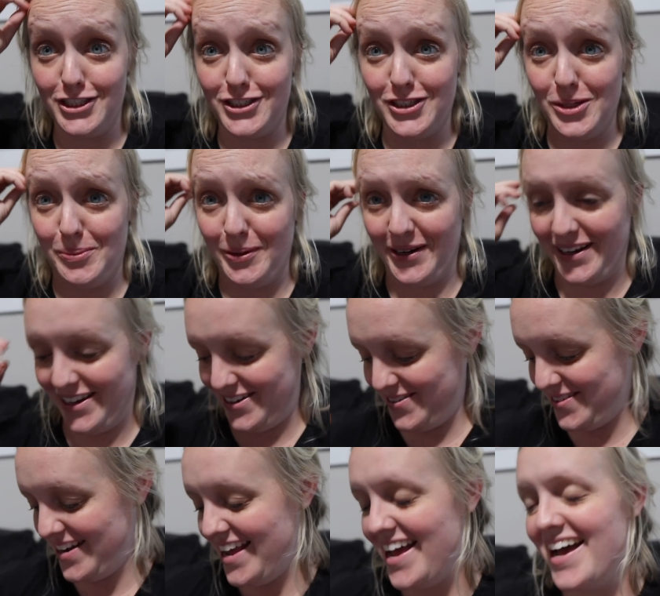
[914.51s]
super
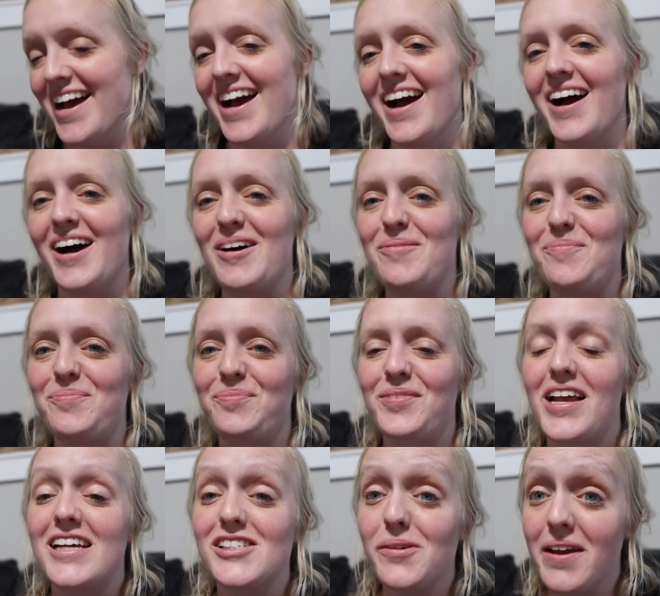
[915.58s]
cute. Um,
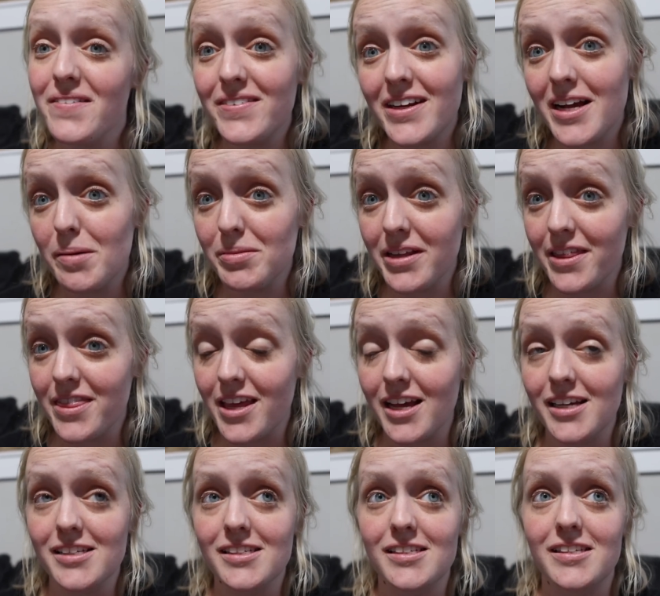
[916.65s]
so even a couple of
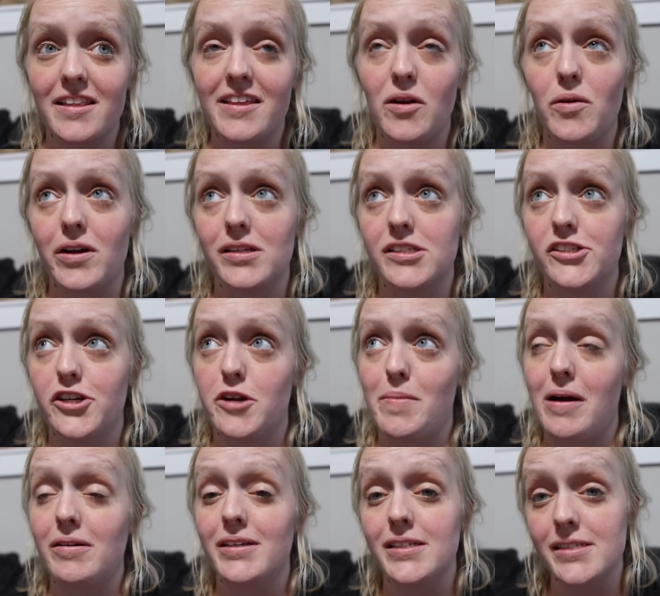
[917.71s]
things that they were concerned
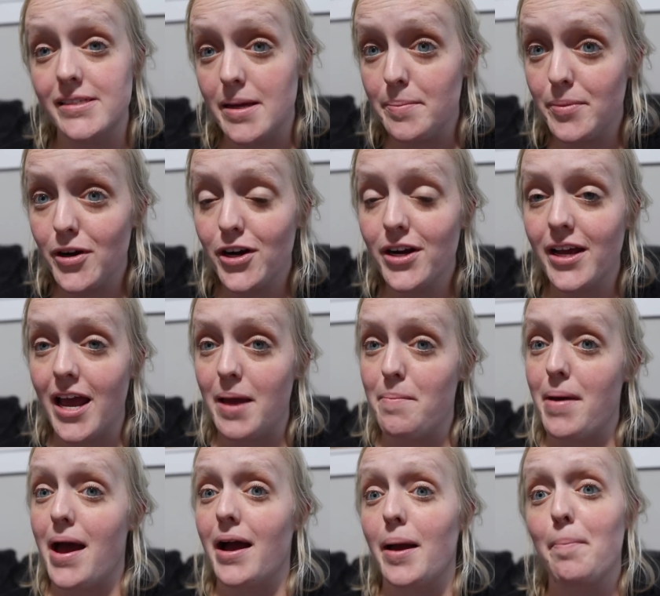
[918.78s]
about in December
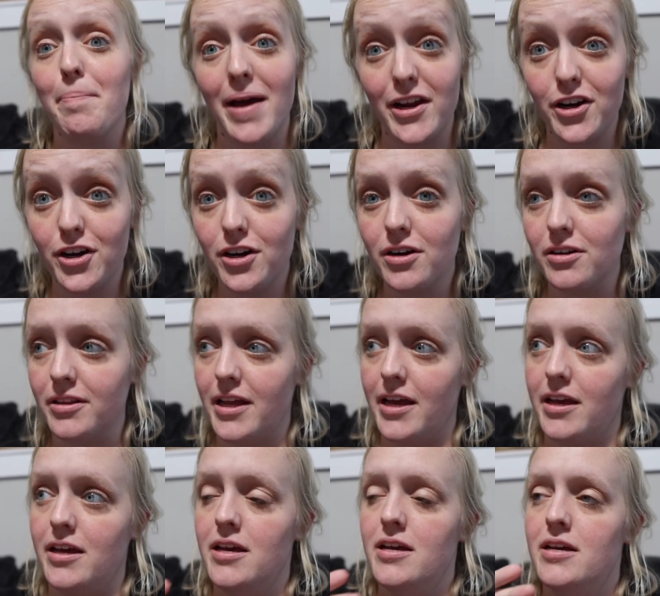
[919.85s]
came back better or
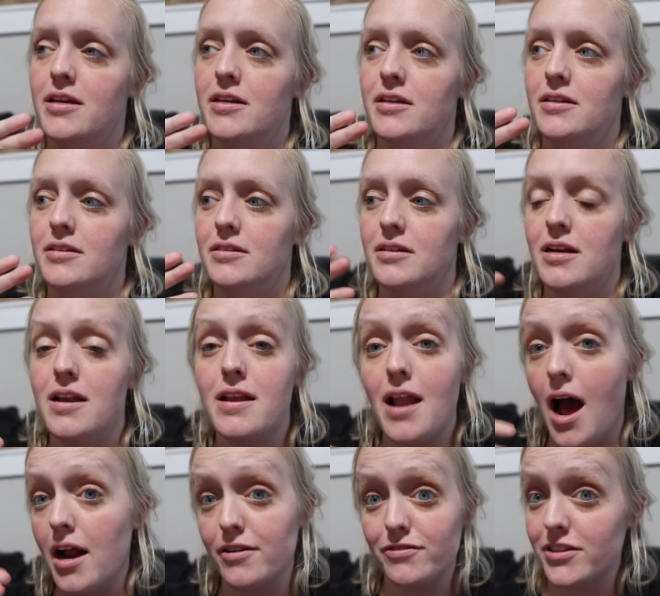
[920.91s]
like
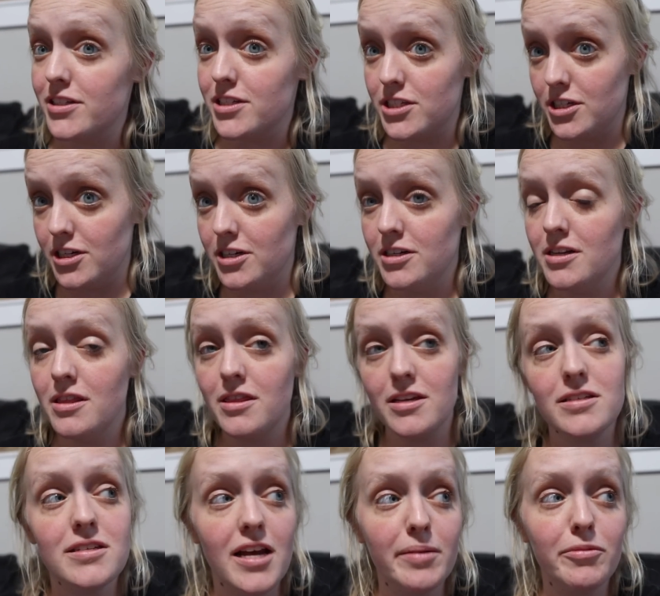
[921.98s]
not of concern
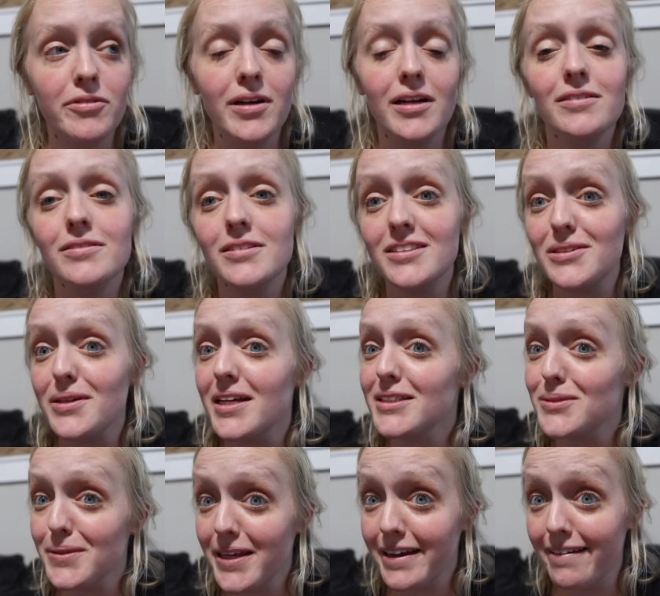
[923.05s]
this time around. So
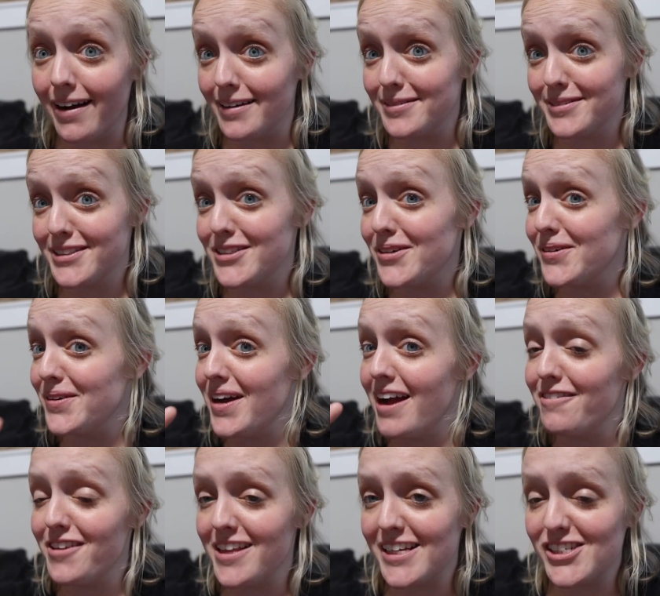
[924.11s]
that's really great. So
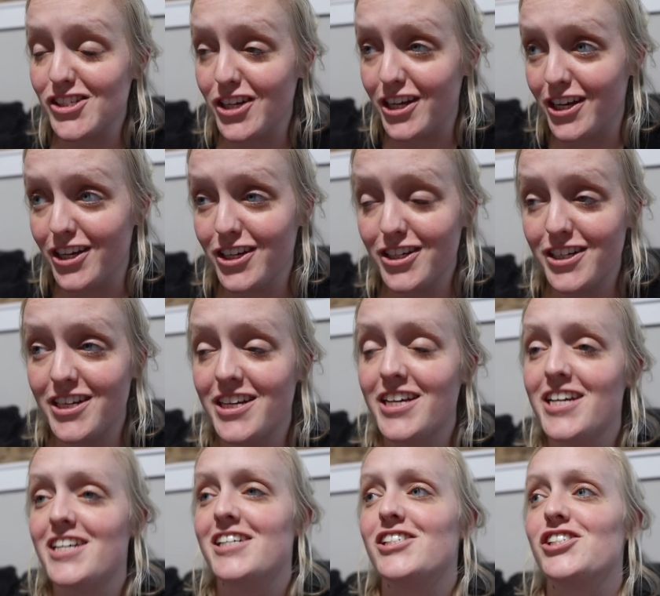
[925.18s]
everything's looking good.
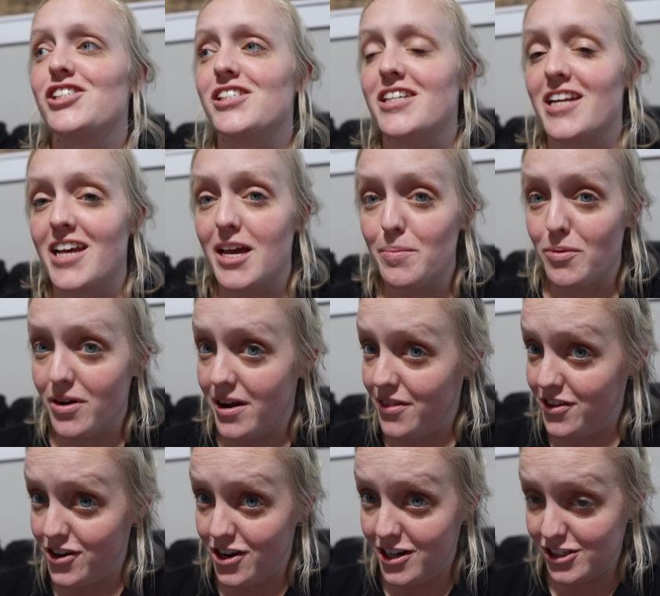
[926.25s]
Just need to keep
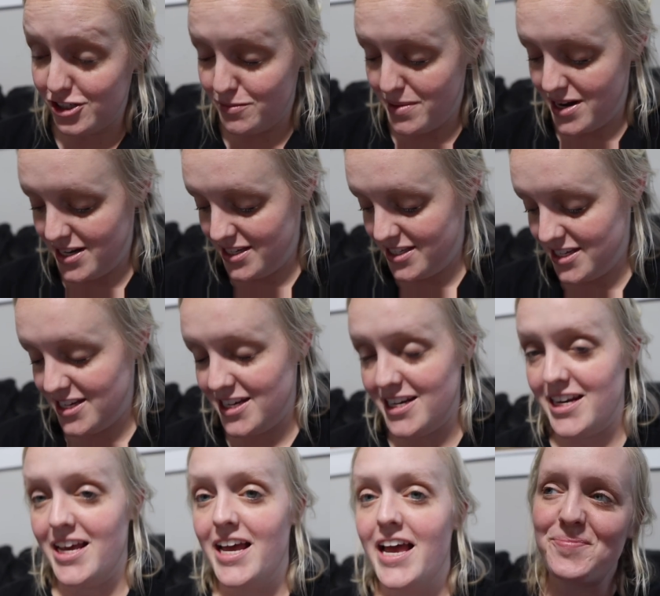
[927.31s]
around the nausea
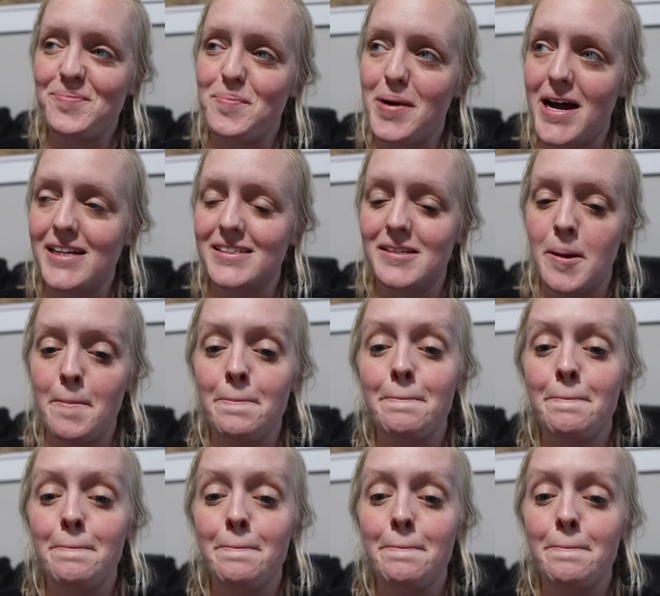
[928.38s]
medicine. But